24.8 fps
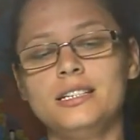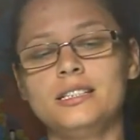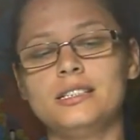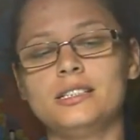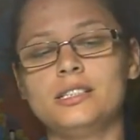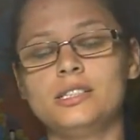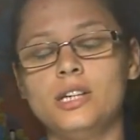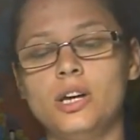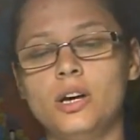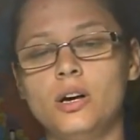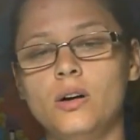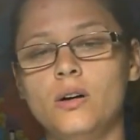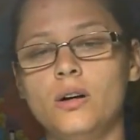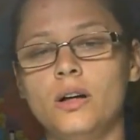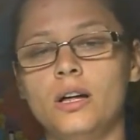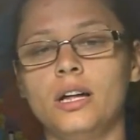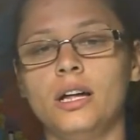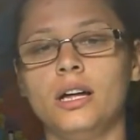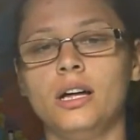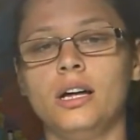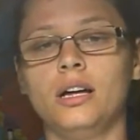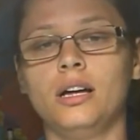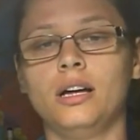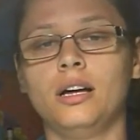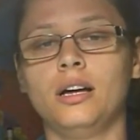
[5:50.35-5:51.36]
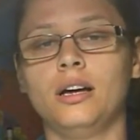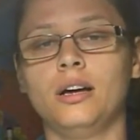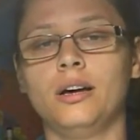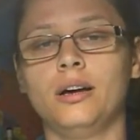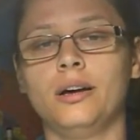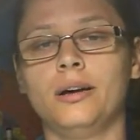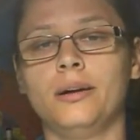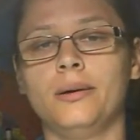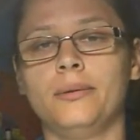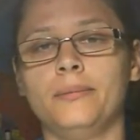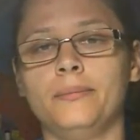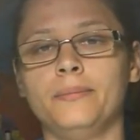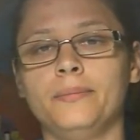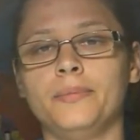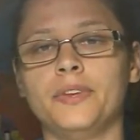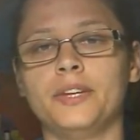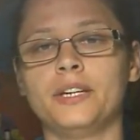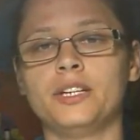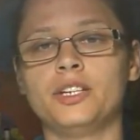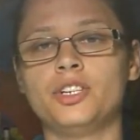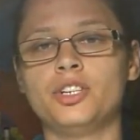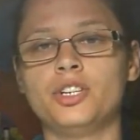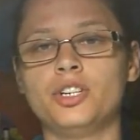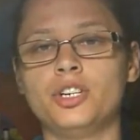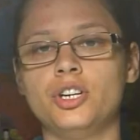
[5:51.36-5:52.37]
So
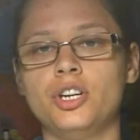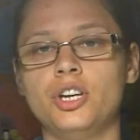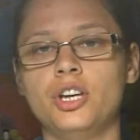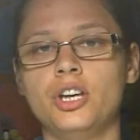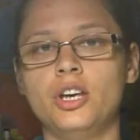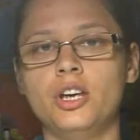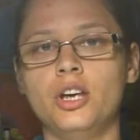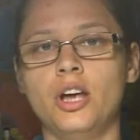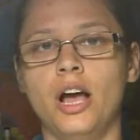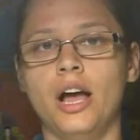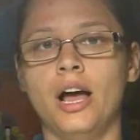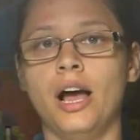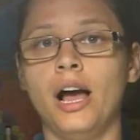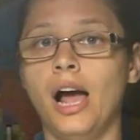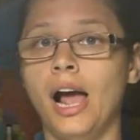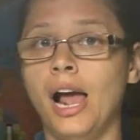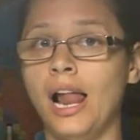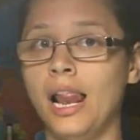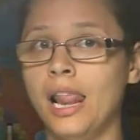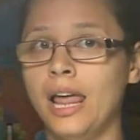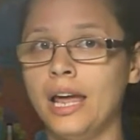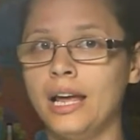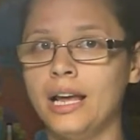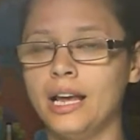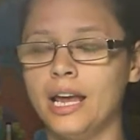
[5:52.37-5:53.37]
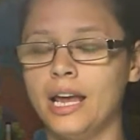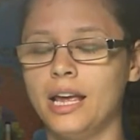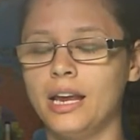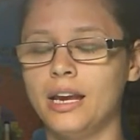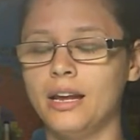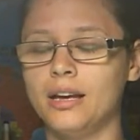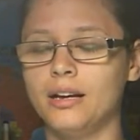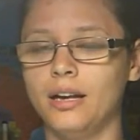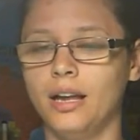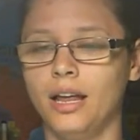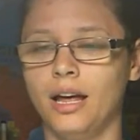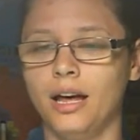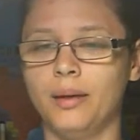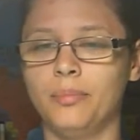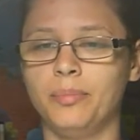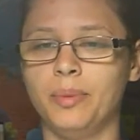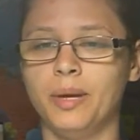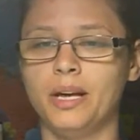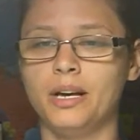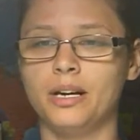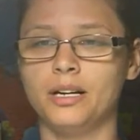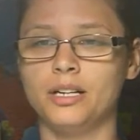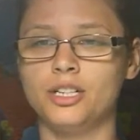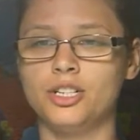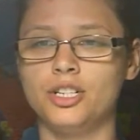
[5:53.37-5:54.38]
um, she, I, I like Katy a lot
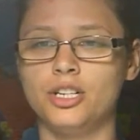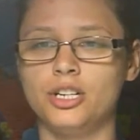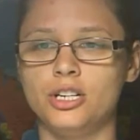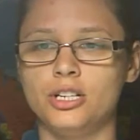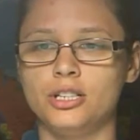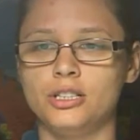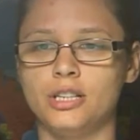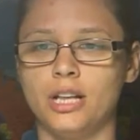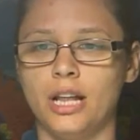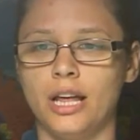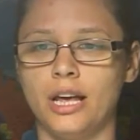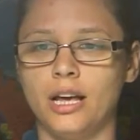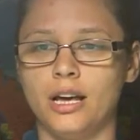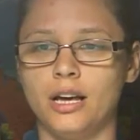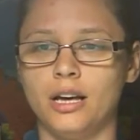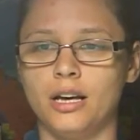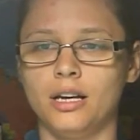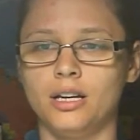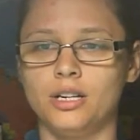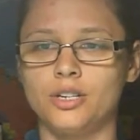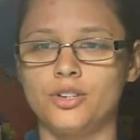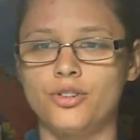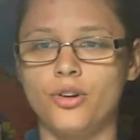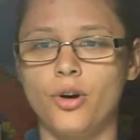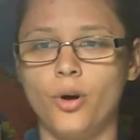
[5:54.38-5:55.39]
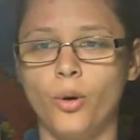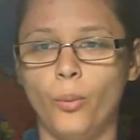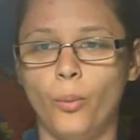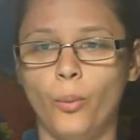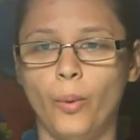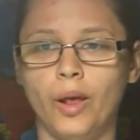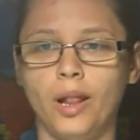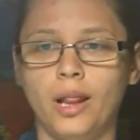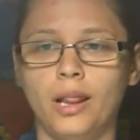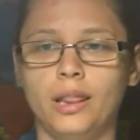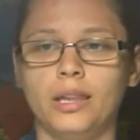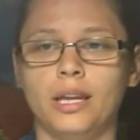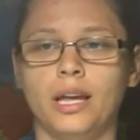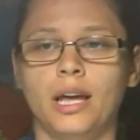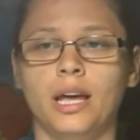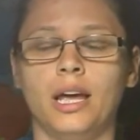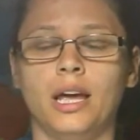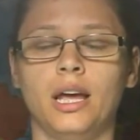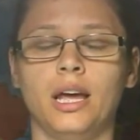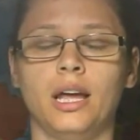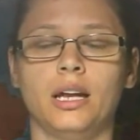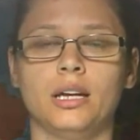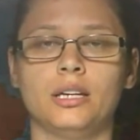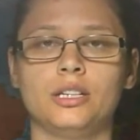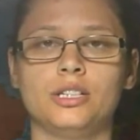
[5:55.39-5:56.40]
because she's like a strong-willed,
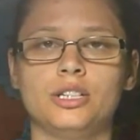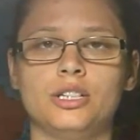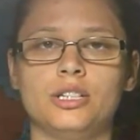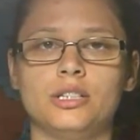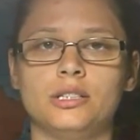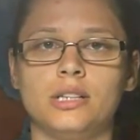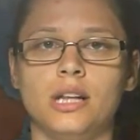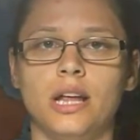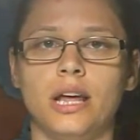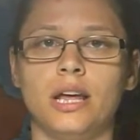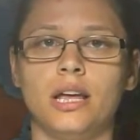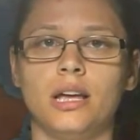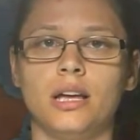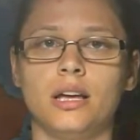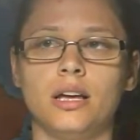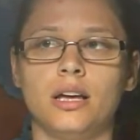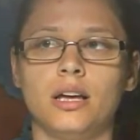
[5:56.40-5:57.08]
and she's like,